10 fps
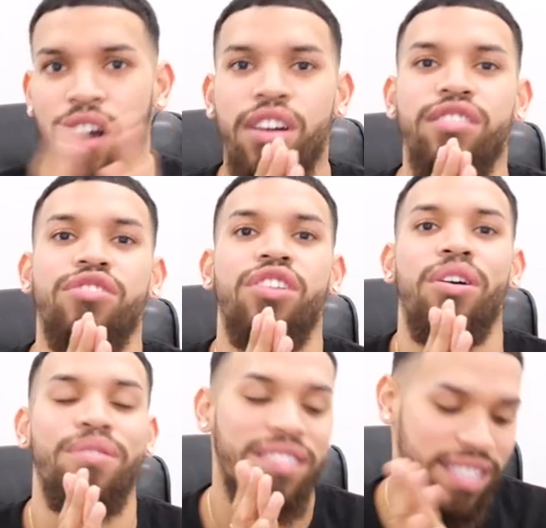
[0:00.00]
or
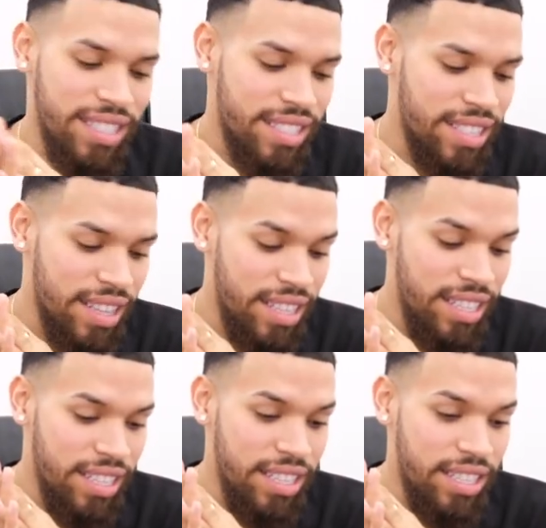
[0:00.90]
so since
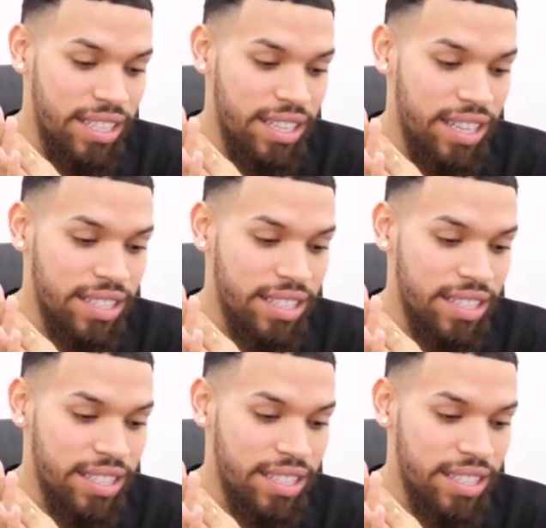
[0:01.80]
the